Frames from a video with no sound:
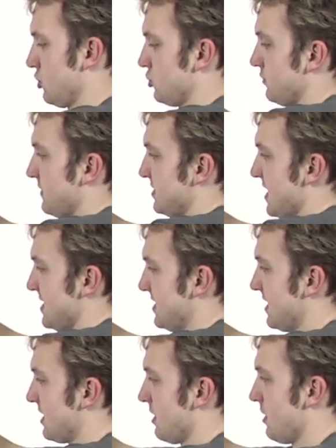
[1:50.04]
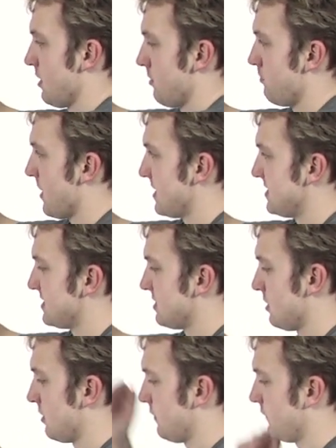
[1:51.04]
So a fantastic men's
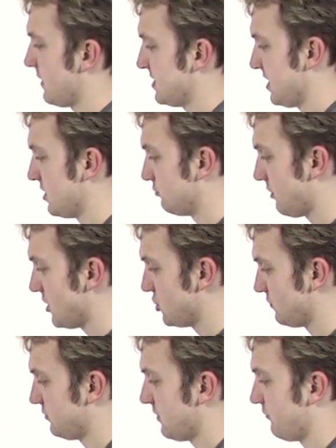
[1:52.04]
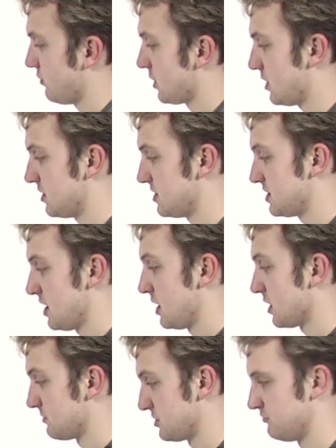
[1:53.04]
vest then, a range of different colours,
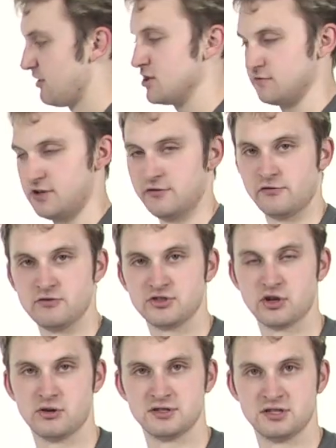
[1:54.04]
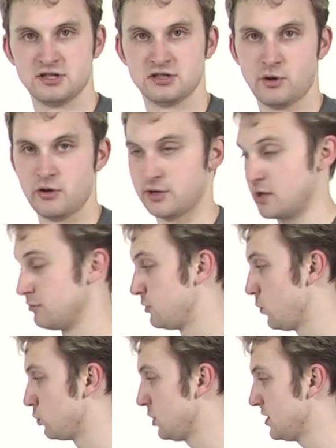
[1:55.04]
comes in a range of different sizes as well, can be
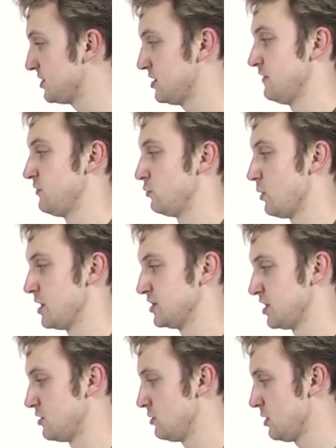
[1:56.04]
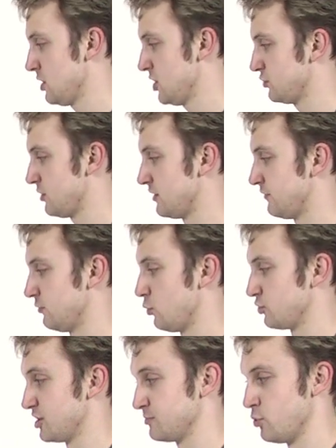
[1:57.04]
worn underneath your wetsuit. It's great for
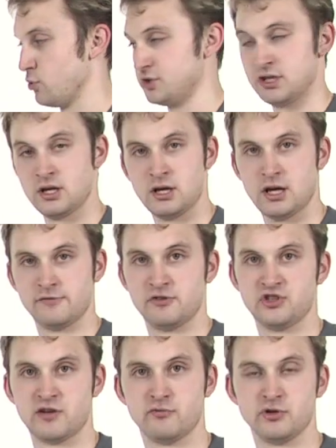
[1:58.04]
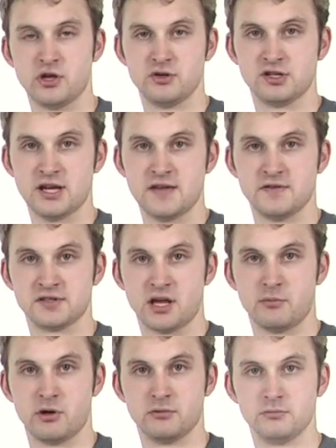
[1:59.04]
water sports and for general use in the
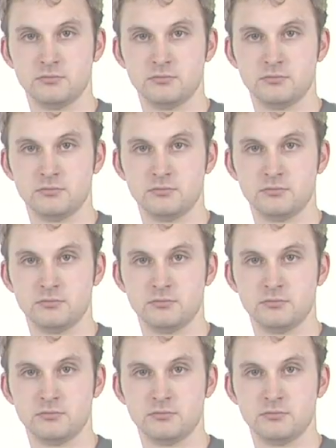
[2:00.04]
summer.